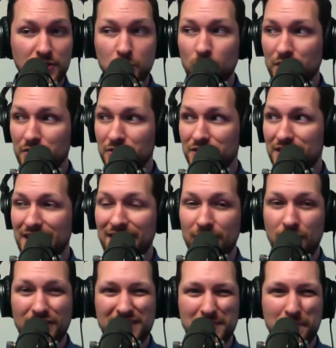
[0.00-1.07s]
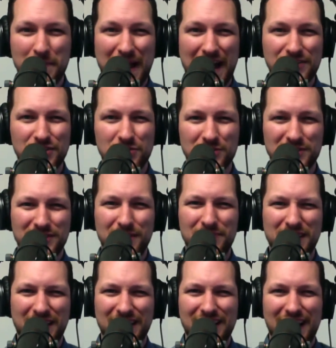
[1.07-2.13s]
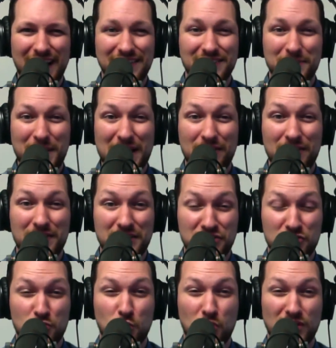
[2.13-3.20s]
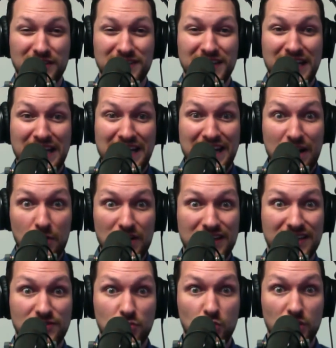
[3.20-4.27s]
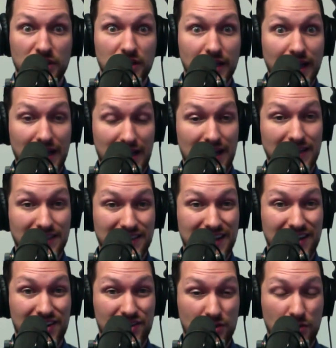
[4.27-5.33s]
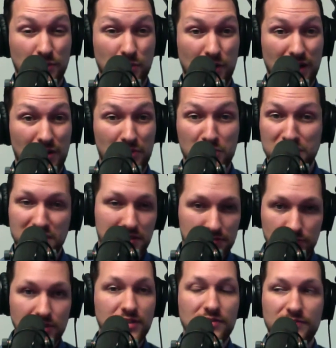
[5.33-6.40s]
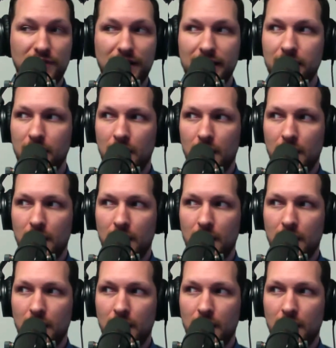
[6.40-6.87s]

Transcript: You understand all this magical stuff that kind of hides in the background that just works, and when it doesn't work, you get kind of scared and overwhelmed, which is fine.